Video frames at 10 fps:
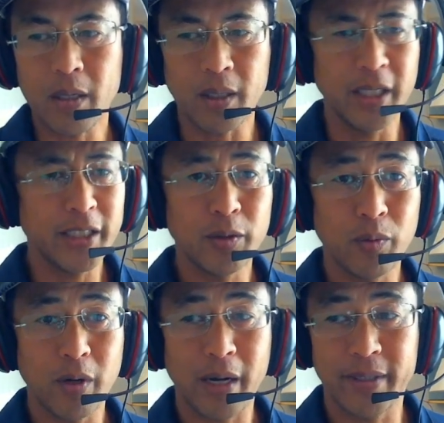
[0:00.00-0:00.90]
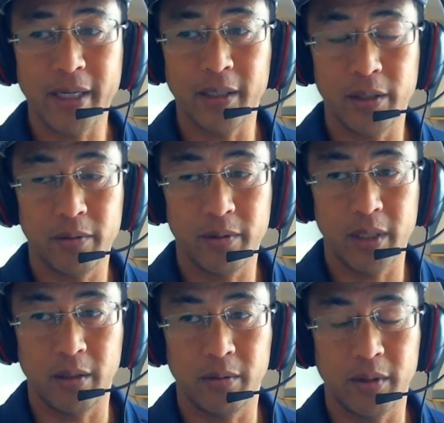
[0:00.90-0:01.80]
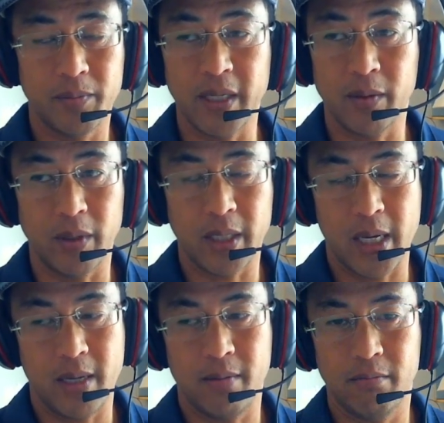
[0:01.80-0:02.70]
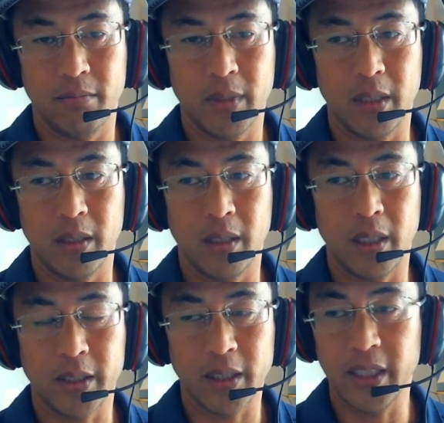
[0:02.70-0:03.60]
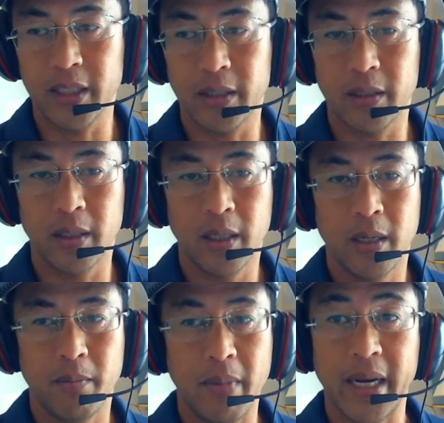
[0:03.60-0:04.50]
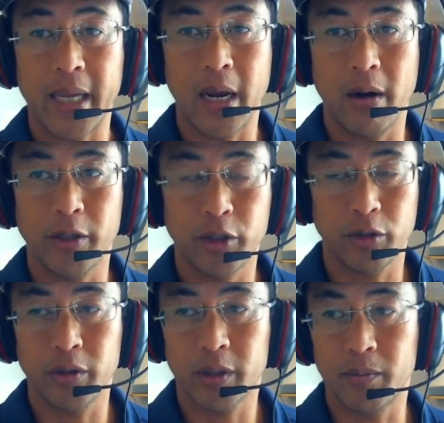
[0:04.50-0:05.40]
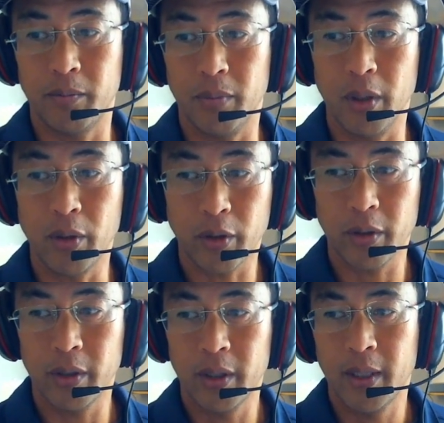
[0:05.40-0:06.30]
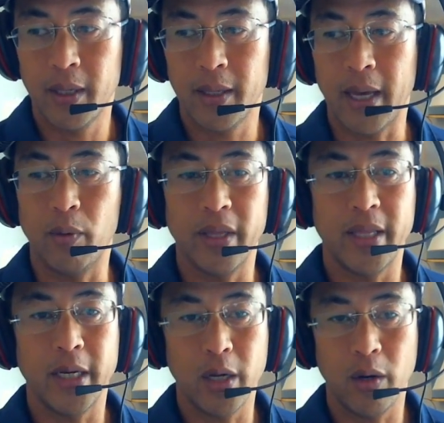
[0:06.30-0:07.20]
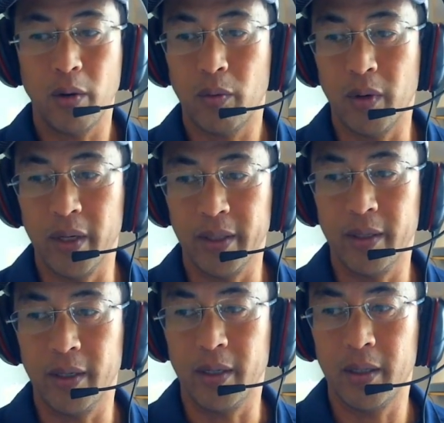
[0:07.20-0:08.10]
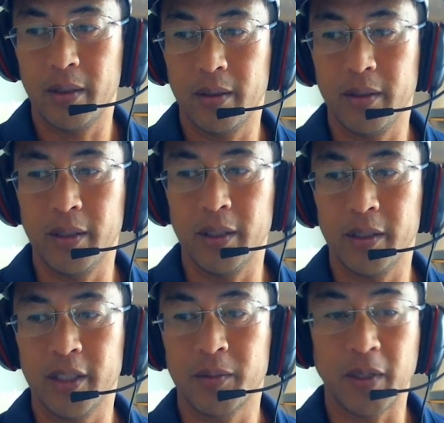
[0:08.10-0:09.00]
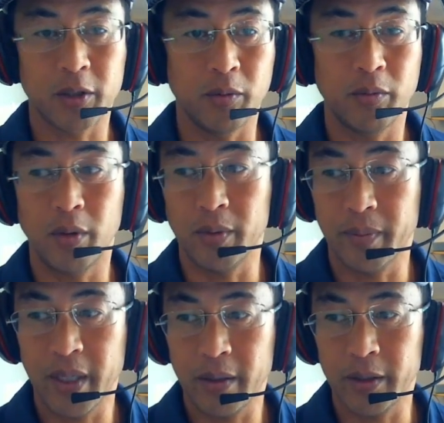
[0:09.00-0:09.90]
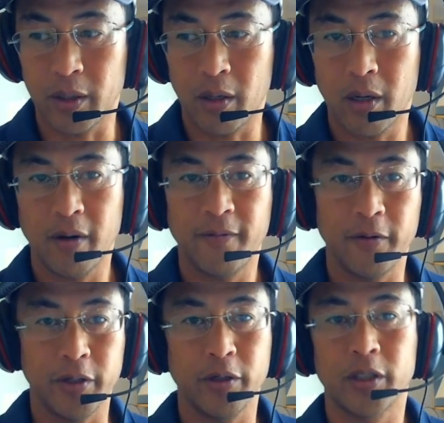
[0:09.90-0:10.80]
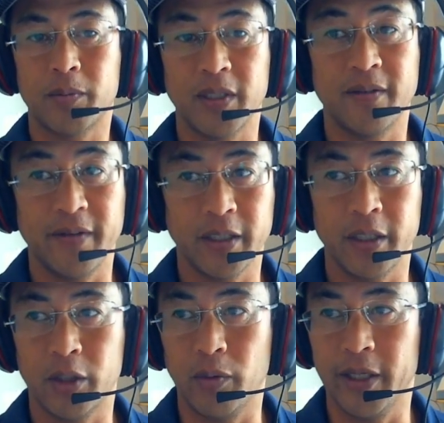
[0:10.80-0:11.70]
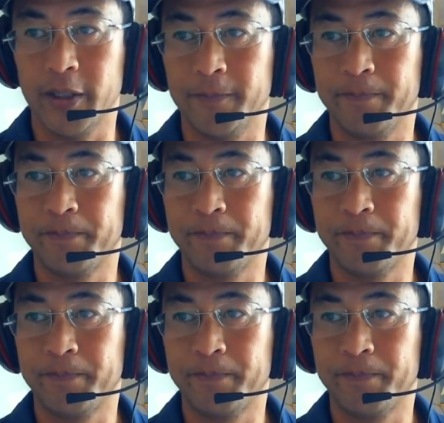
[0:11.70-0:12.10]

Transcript: This is where I'd tell you, speak with a seasoned Medicare insurance broker. That way they know what the special enrollment periods are for your specific situation.